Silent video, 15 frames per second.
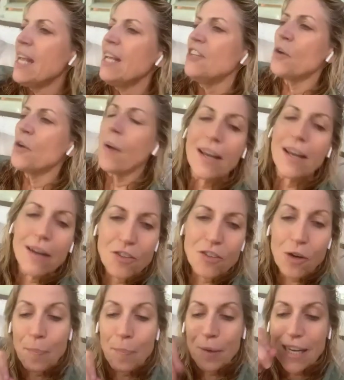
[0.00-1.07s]
so I
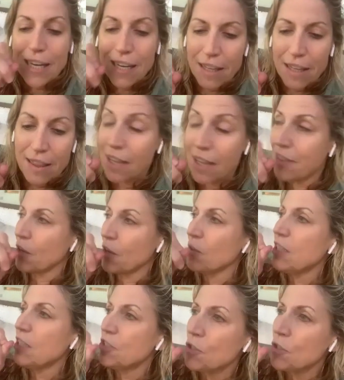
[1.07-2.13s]
bring the
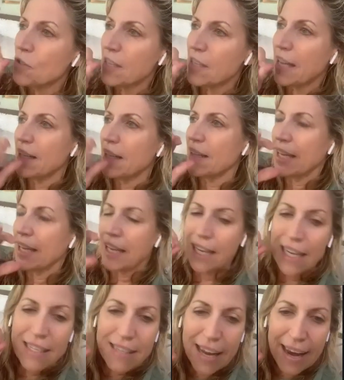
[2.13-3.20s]
only the
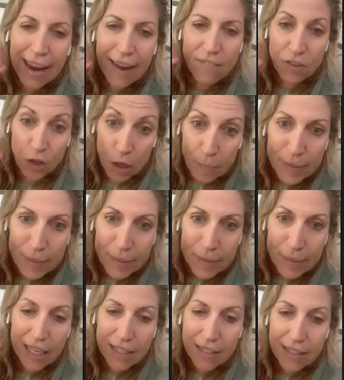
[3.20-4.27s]
keys I have that are
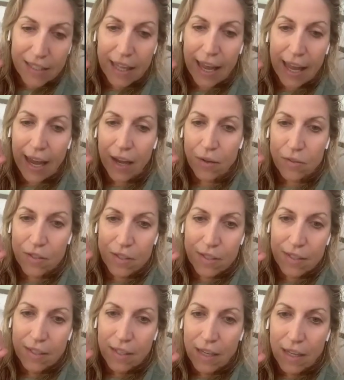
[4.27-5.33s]
mystery keys in the
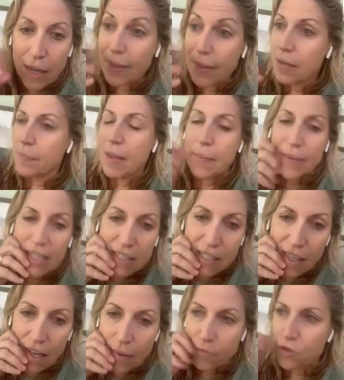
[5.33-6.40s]
house. I'm like, maybe it's
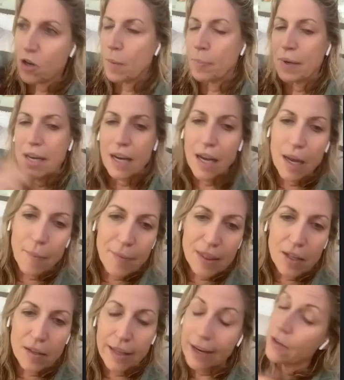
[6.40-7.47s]
them. So I bring them and they're
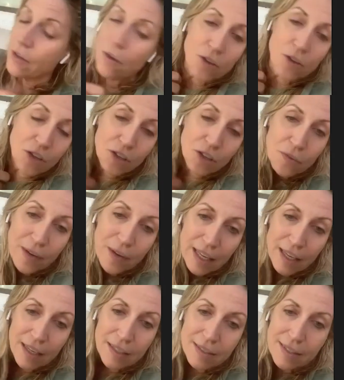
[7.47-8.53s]
like, no, those aren't the right
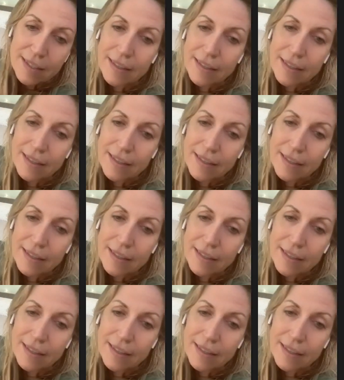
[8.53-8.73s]
keys.